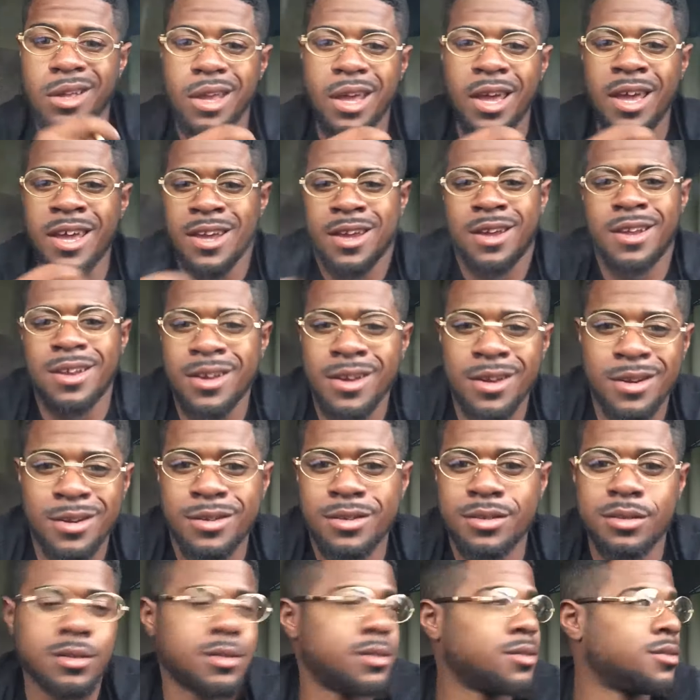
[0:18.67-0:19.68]

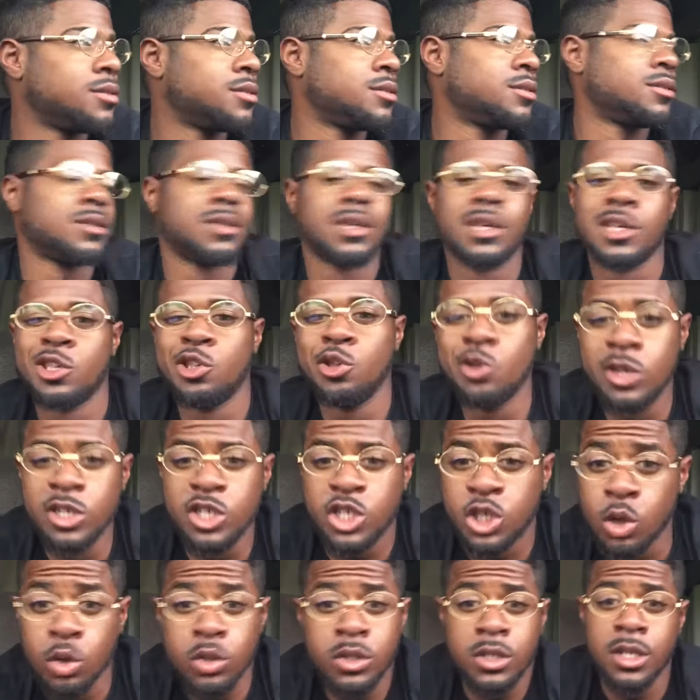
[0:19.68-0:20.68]
and you can
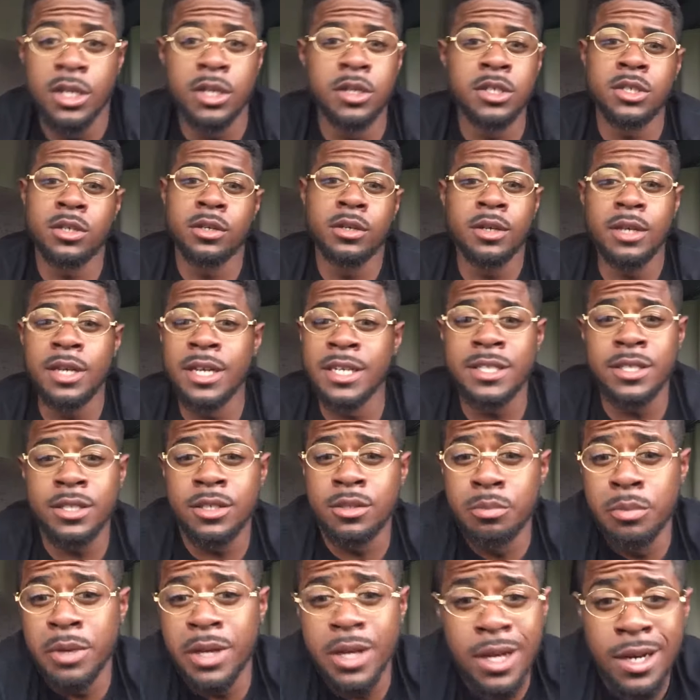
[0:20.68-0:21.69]
choose to listen
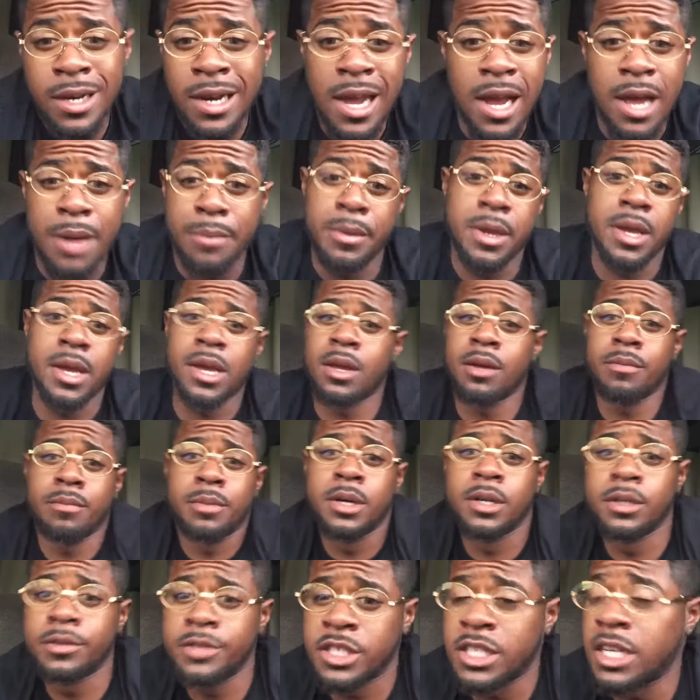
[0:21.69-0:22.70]
to me or not, man.
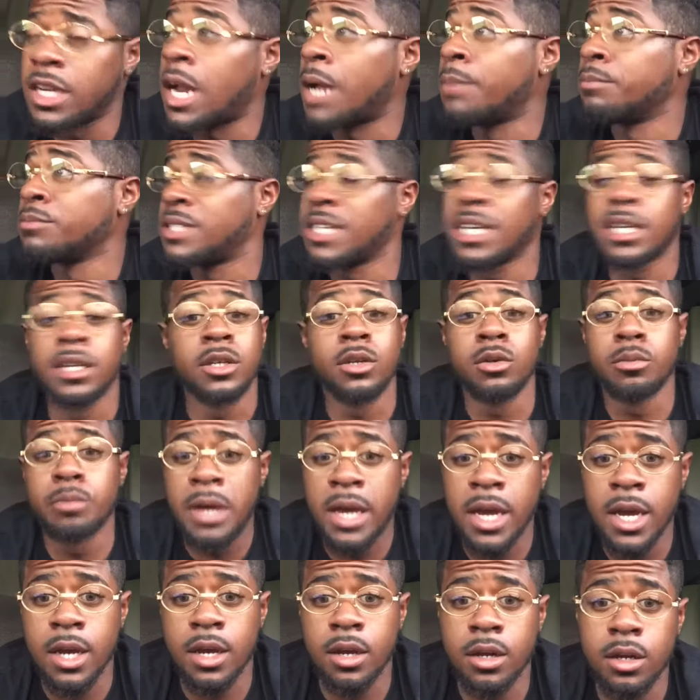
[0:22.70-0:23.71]
But shit, I'm telling you,
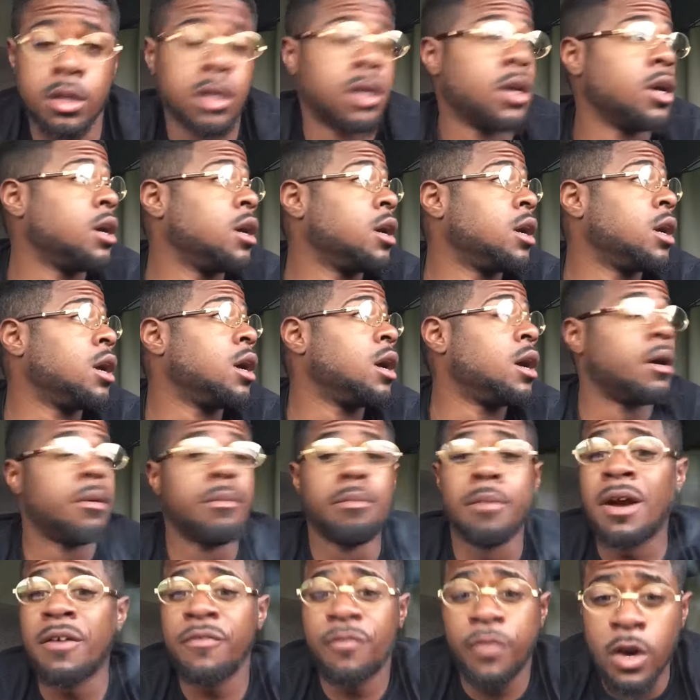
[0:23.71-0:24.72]
man.
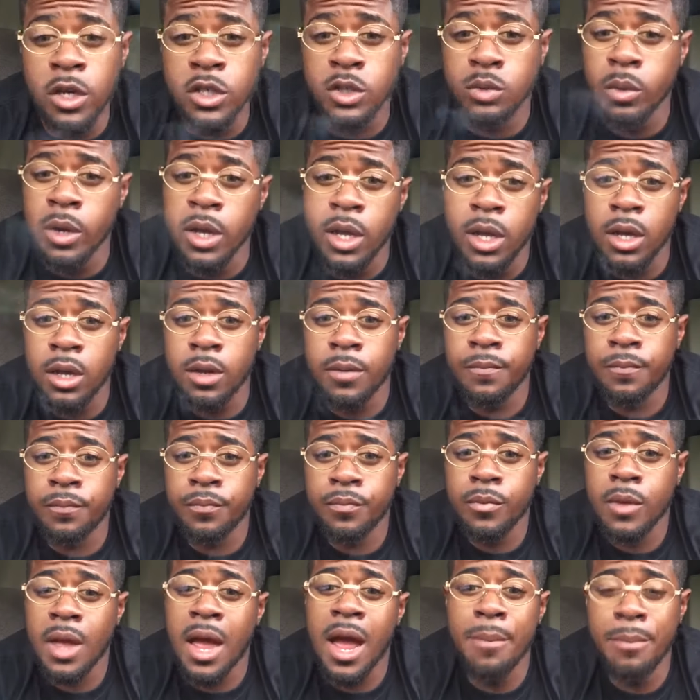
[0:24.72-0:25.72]
My first week,
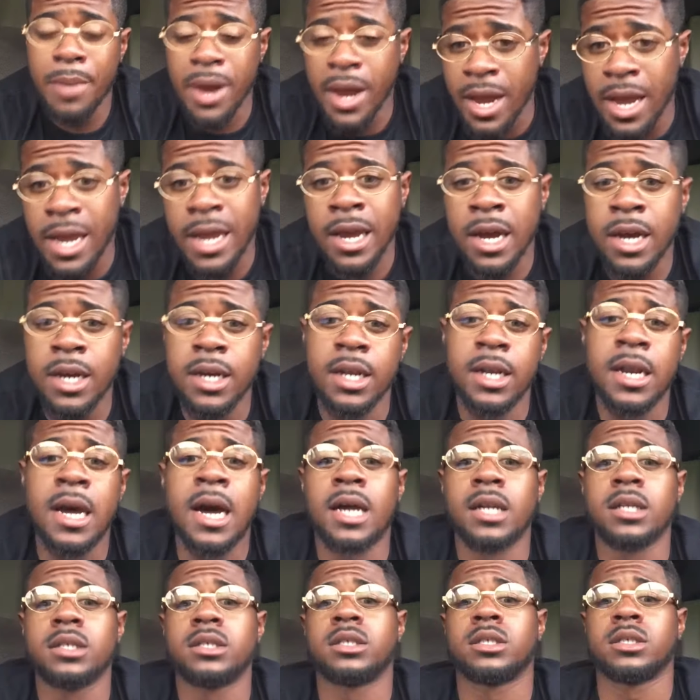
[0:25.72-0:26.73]
I made
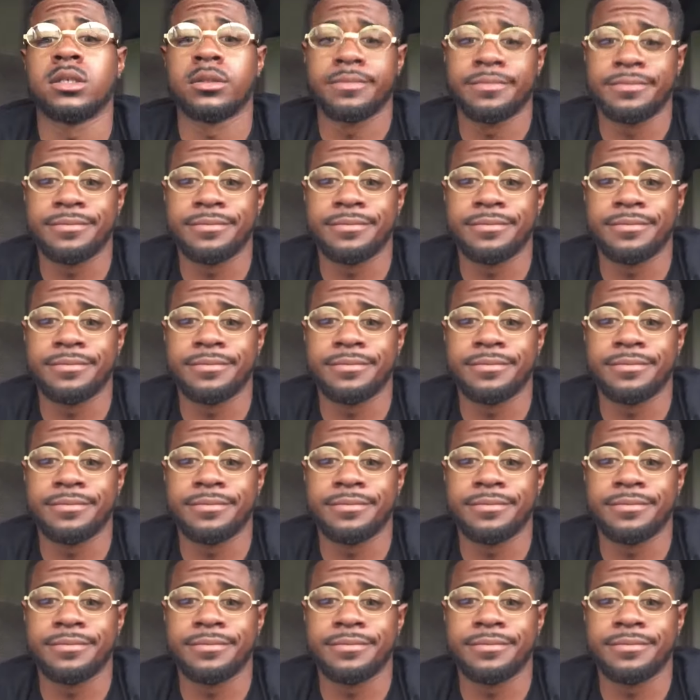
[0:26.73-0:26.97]
$800.